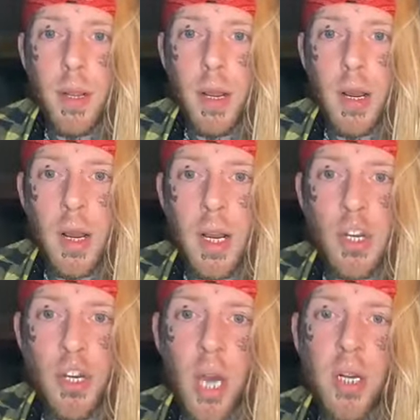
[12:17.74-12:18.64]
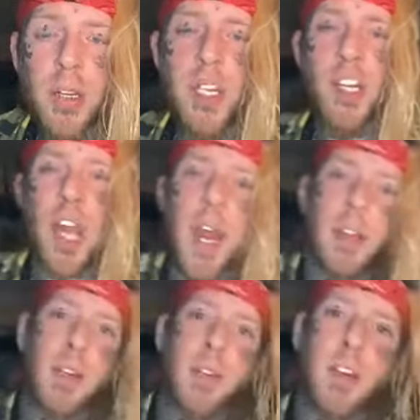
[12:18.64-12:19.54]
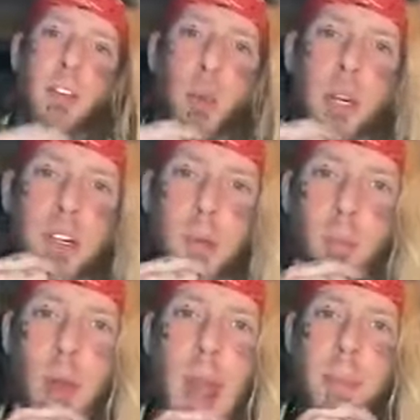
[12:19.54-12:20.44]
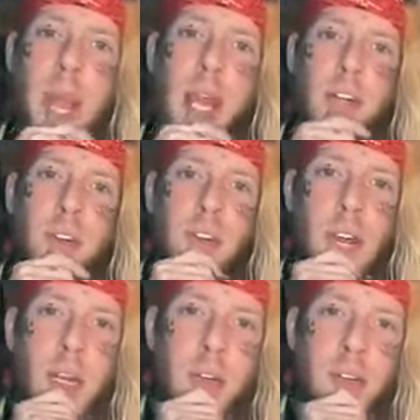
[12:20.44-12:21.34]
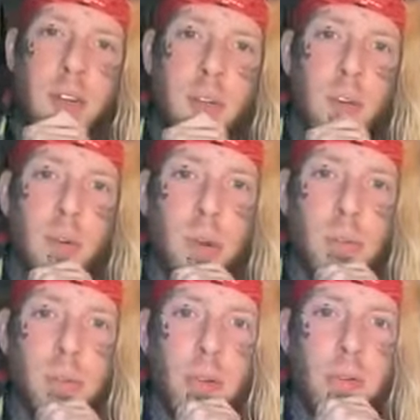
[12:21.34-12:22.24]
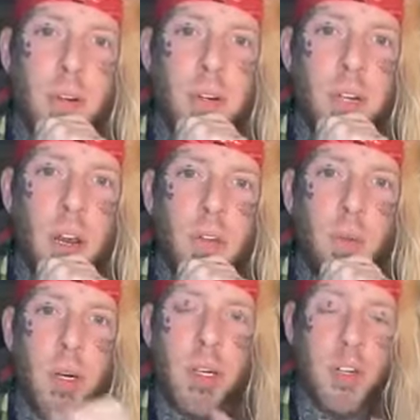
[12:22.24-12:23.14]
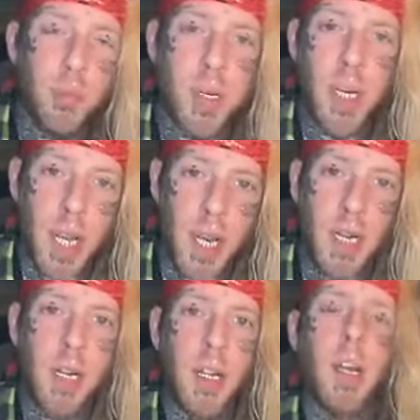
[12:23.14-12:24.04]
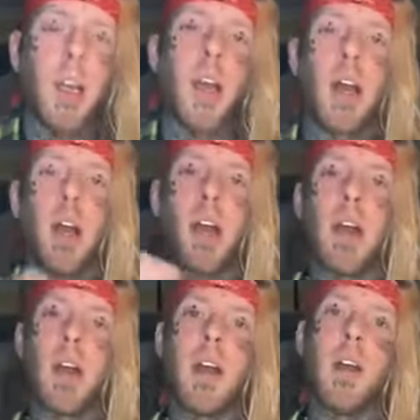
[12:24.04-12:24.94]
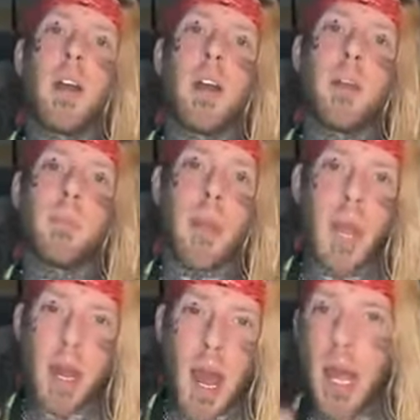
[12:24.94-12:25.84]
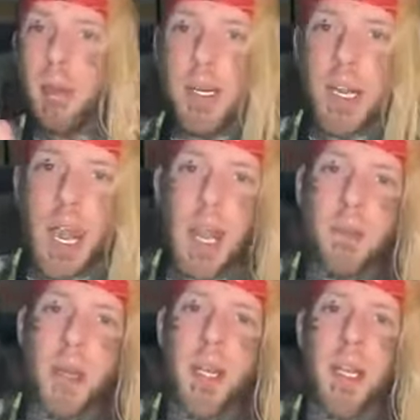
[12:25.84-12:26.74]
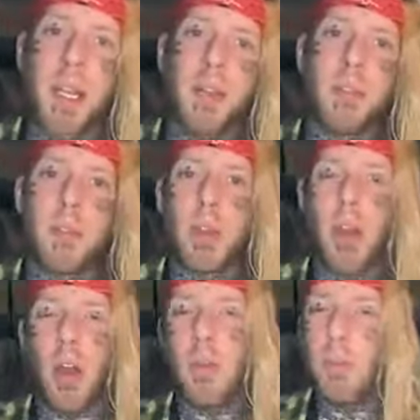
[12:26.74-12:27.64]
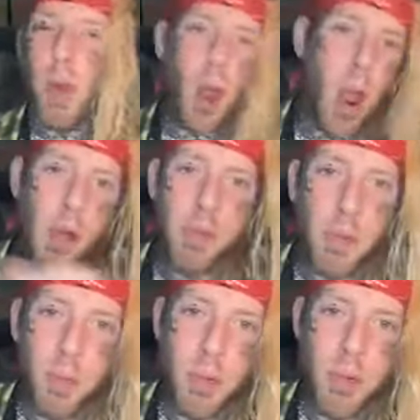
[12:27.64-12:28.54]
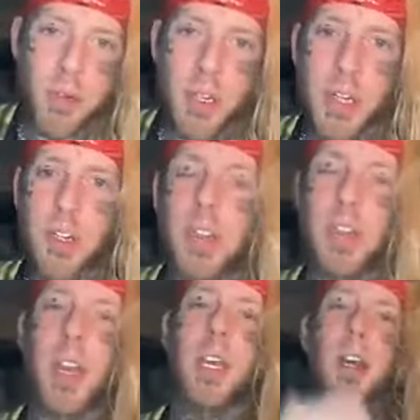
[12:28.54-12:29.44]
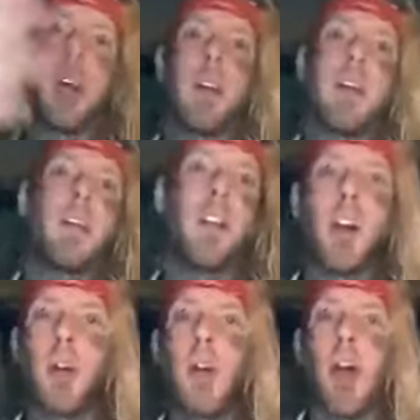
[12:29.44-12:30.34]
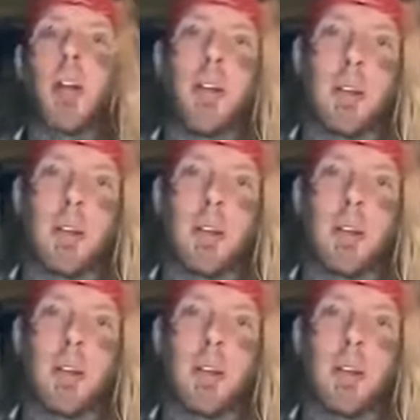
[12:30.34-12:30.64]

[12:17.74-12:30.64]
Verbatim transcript: Uh, Jonathan Chandler says, "What are some rap exercises you do to improve yourself? Where did you begin?" uh, man, I began making awful music. Just like you know, I'll,